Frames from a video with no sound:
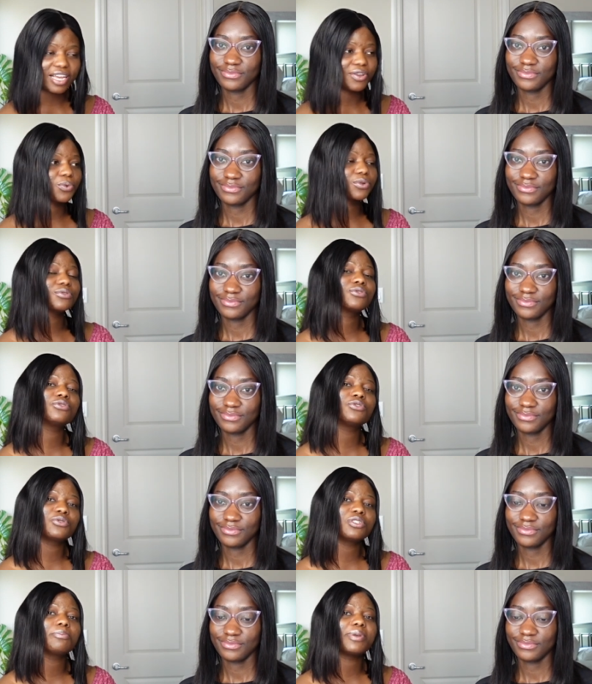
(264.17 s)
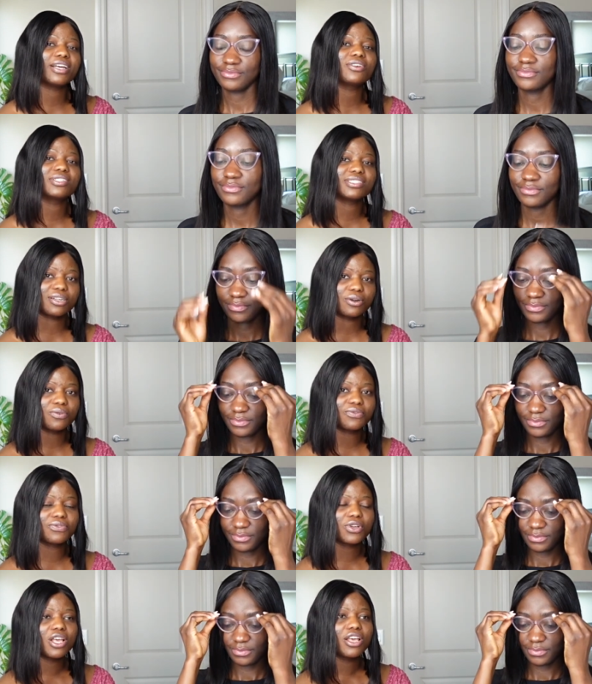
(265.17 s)
Speaker 1: and you want to do it by
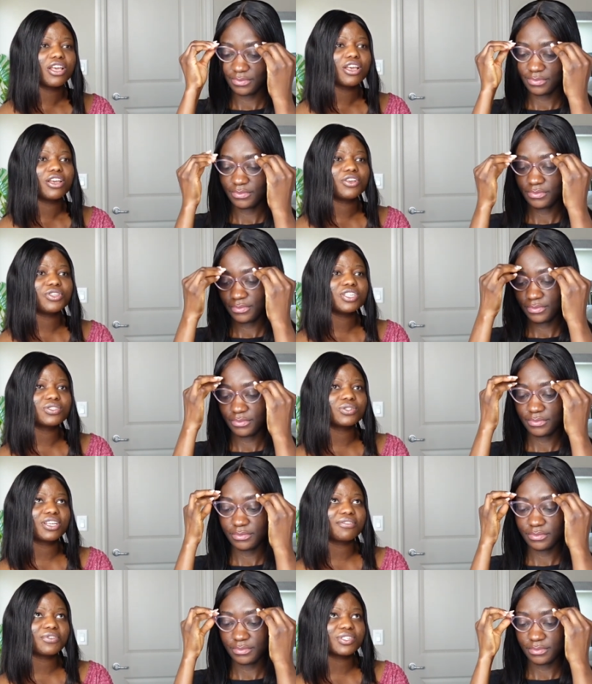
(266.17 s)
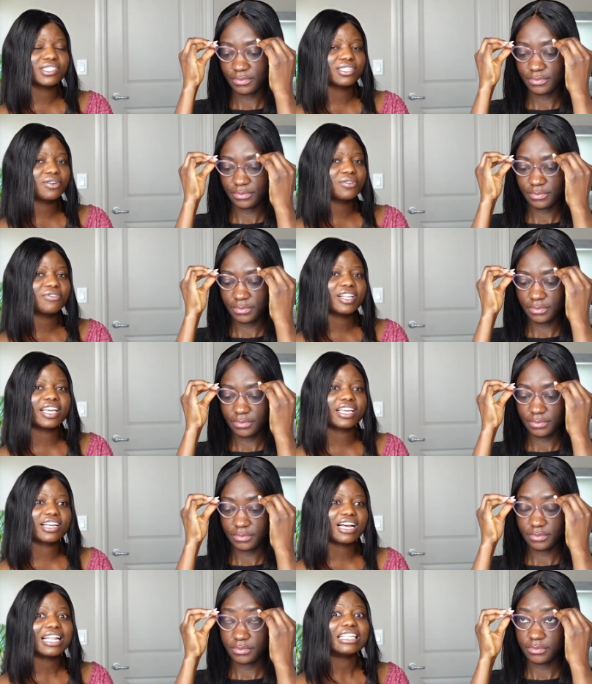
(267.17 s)
yourself, you need to give yourself
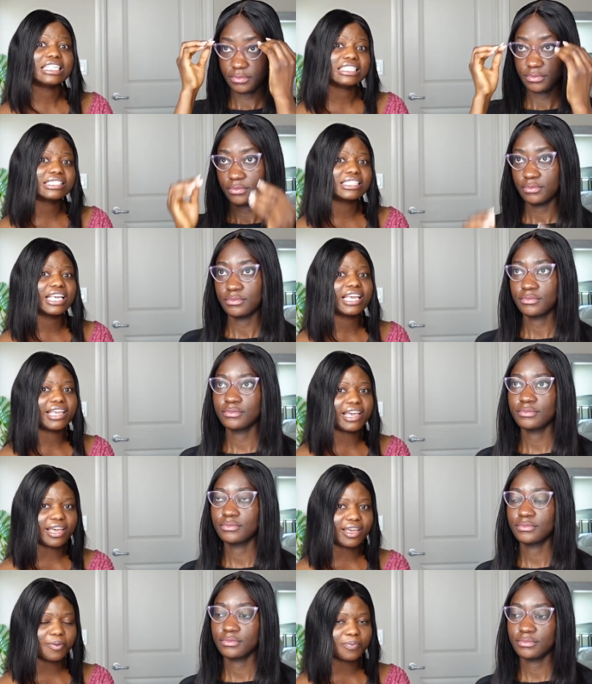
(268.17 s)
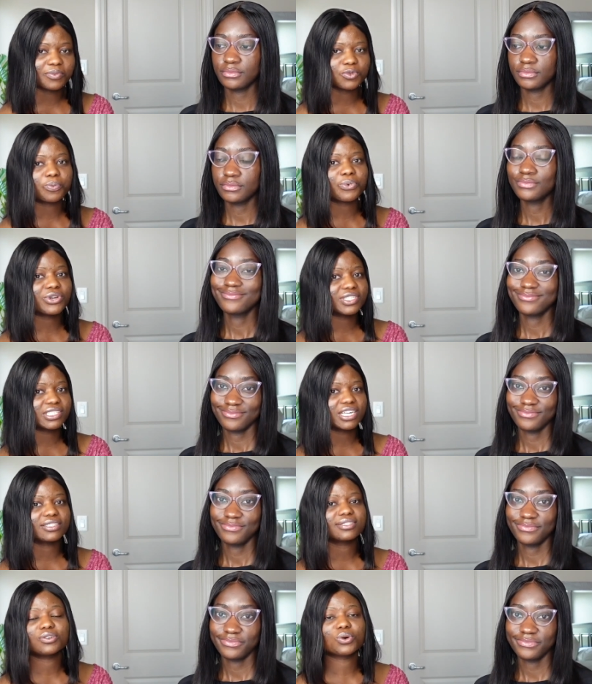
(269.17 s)
like at least a year to
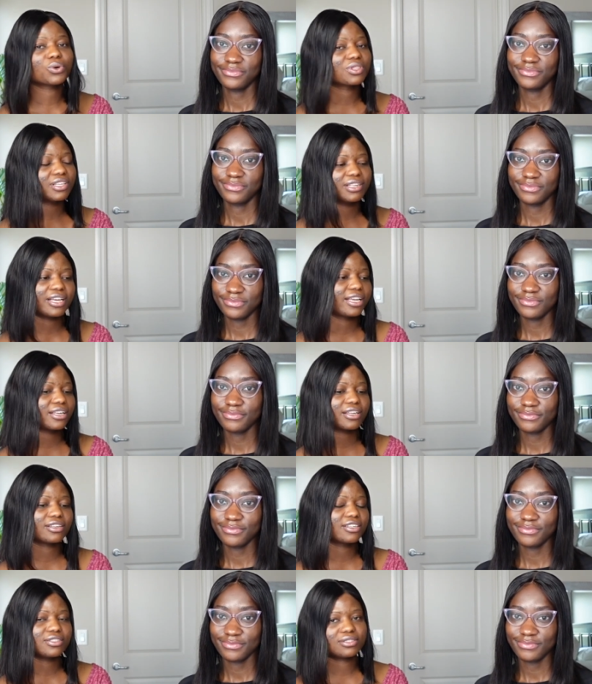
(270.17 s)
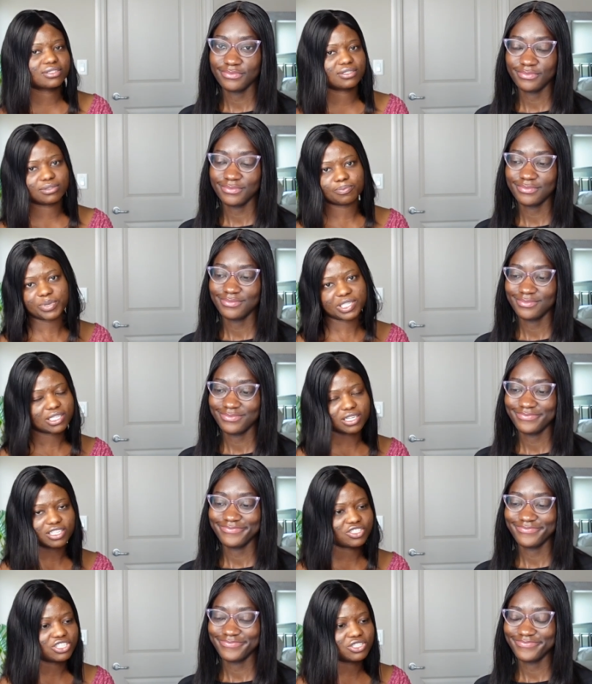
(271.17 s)
process the whole thing. Like it's
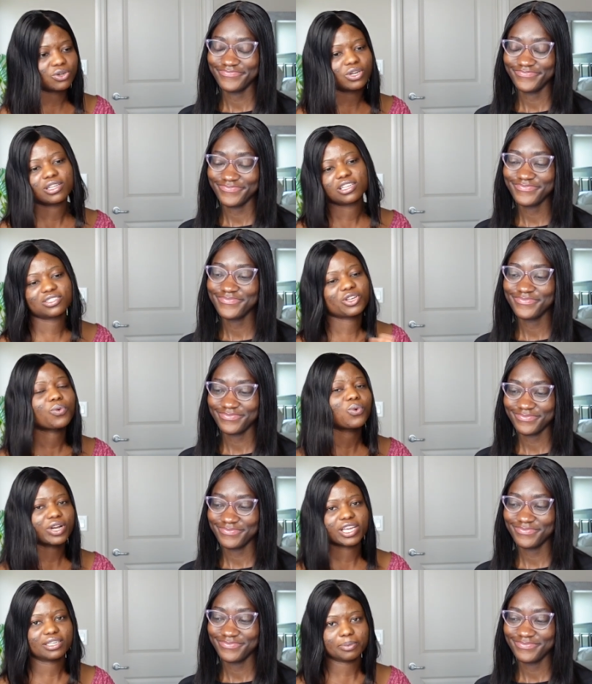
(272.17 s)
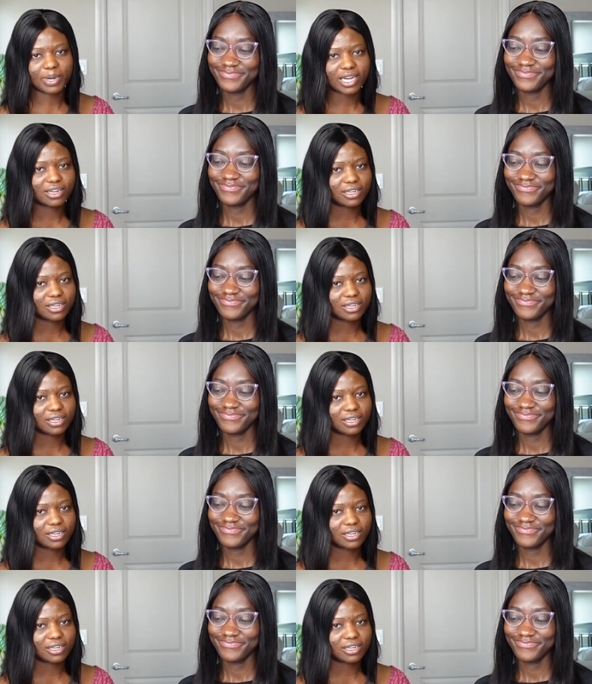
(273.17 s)
basically it's not it's not a walk in the park.